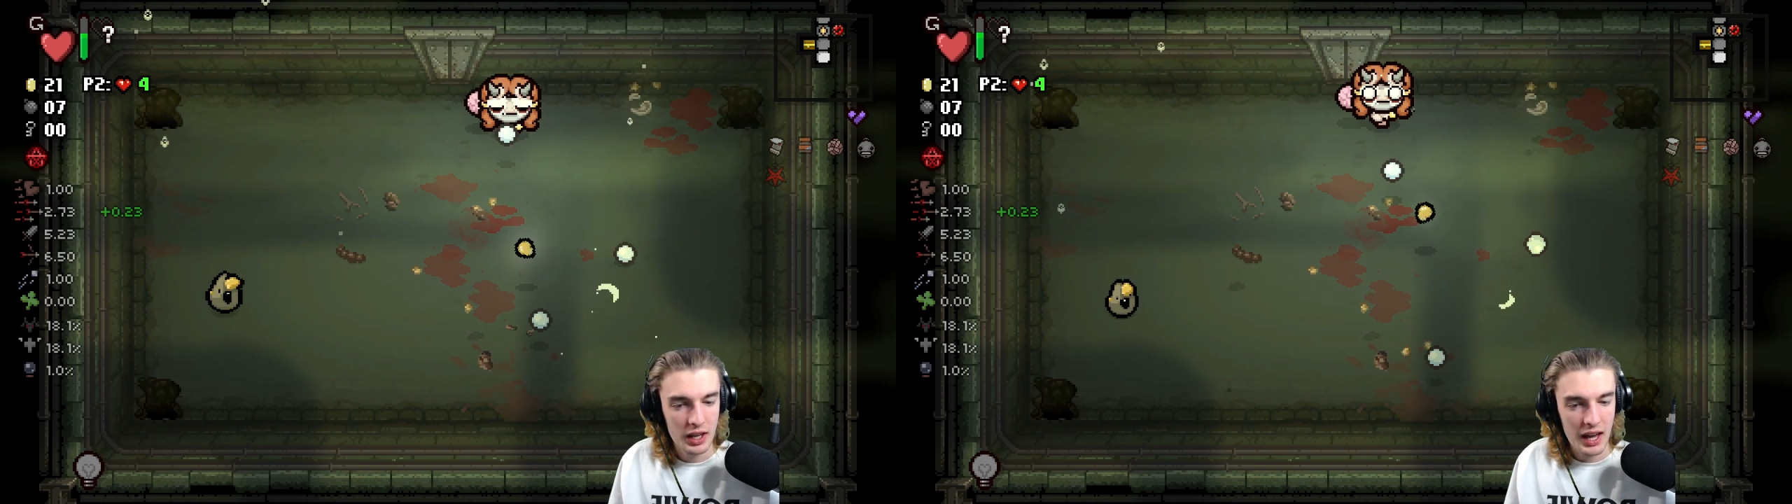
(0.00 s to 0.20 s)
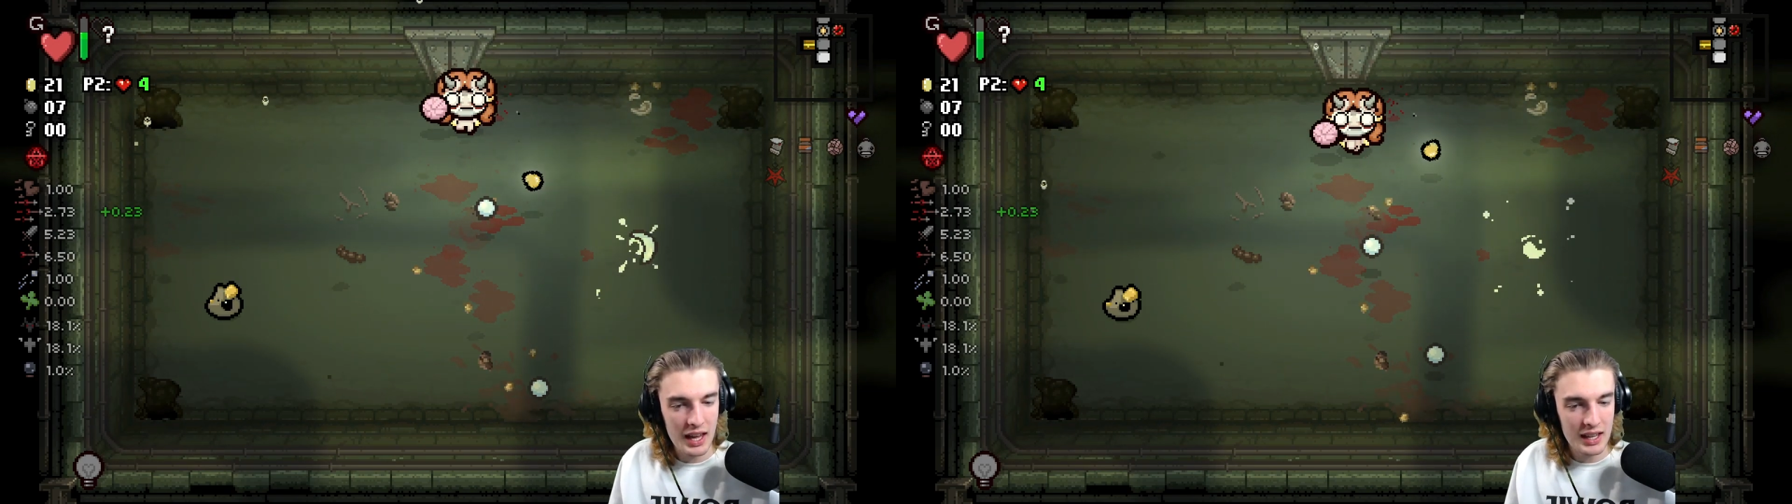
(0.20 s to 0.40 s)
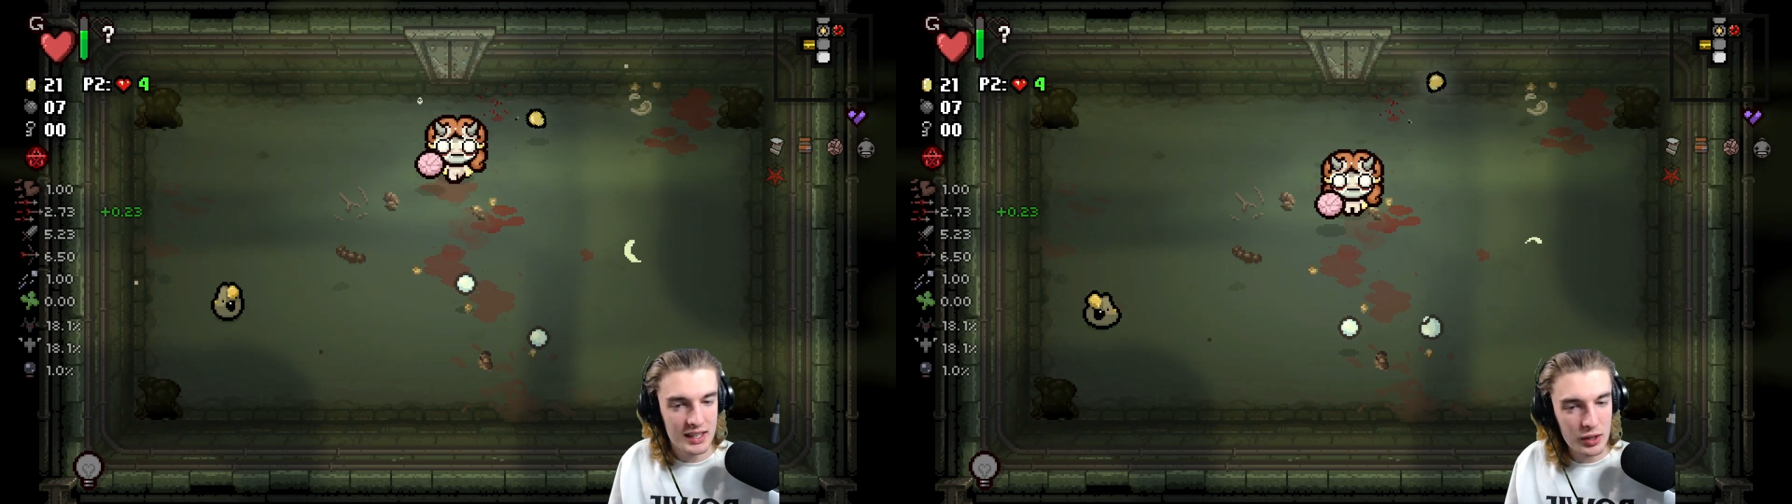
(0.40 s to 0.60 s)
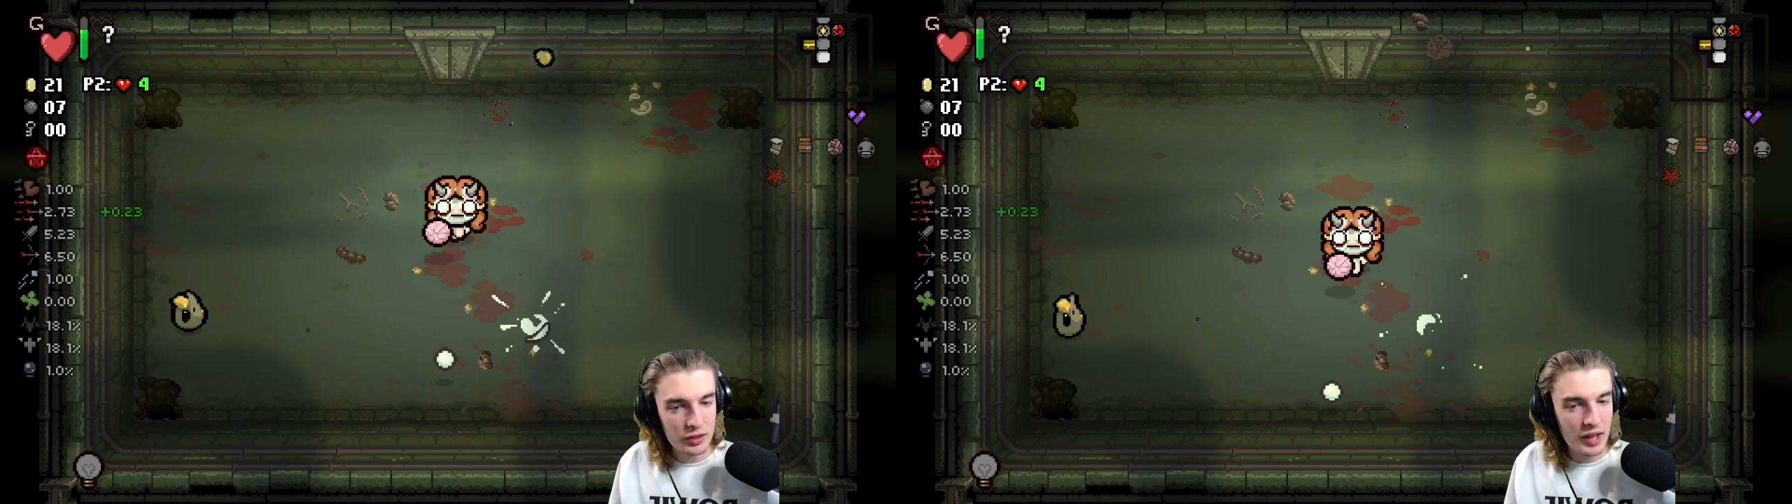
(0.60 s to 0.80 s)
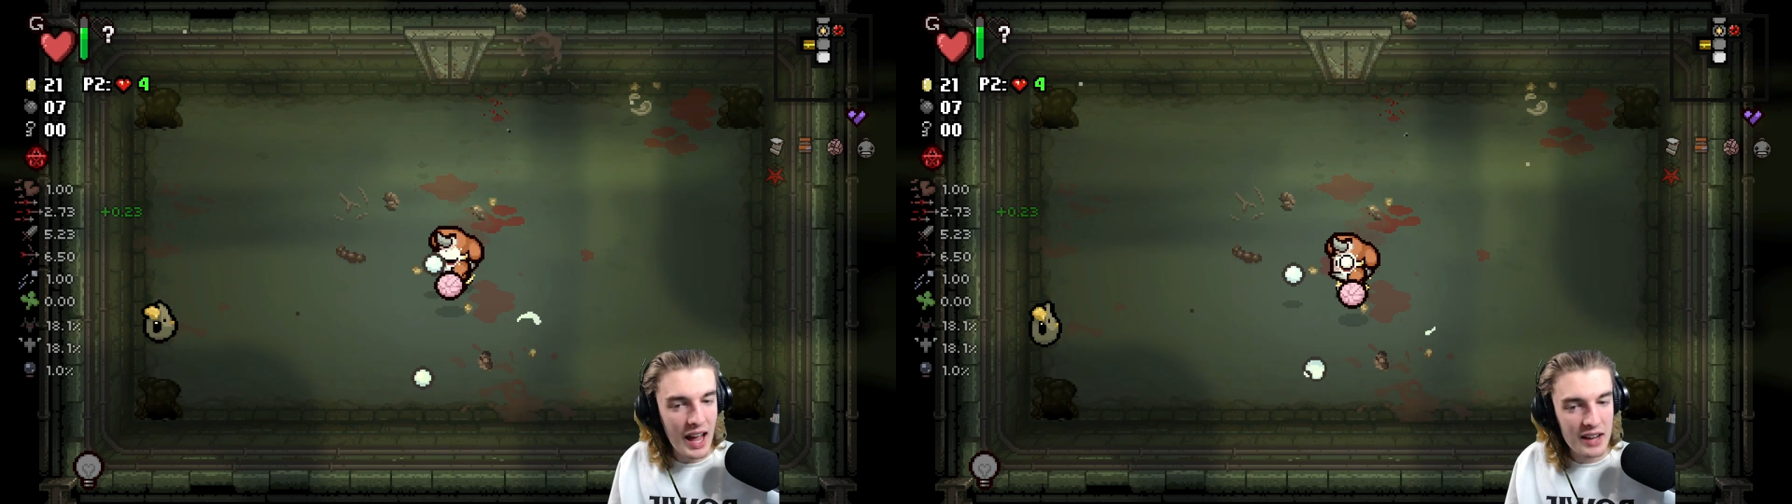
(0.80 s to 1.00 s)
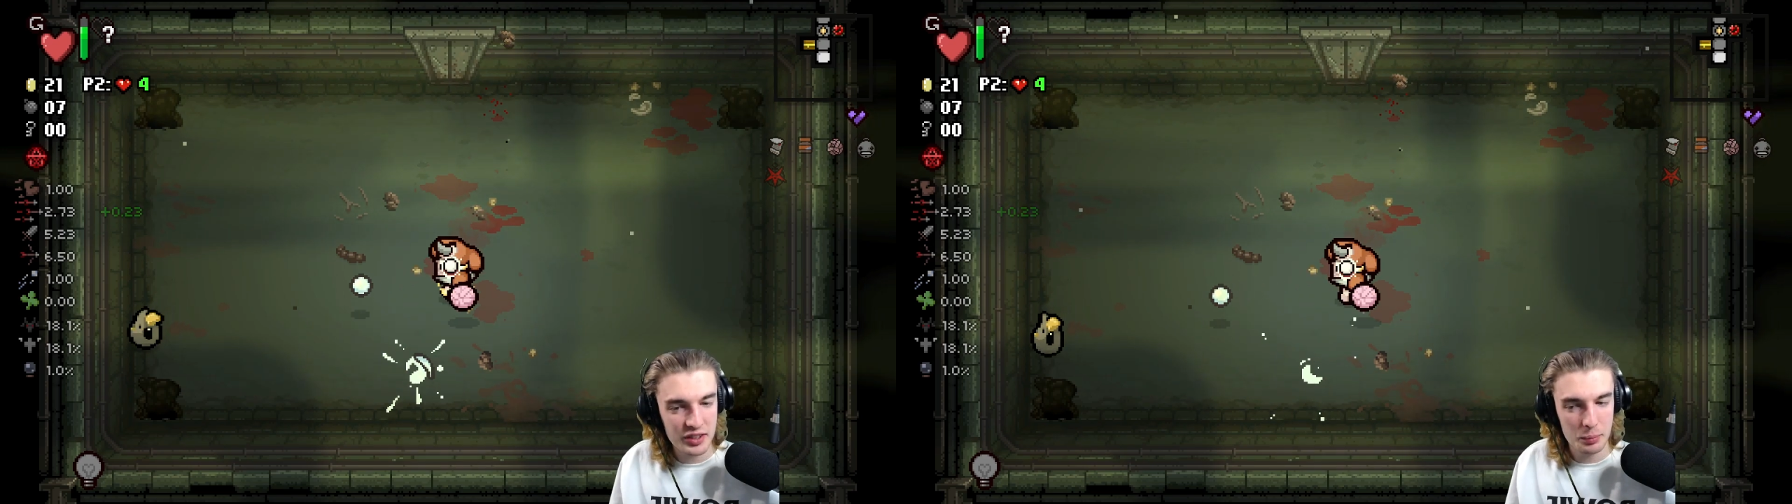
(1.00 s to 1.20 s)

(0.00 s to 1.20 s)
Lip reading: hey, here's Isaac,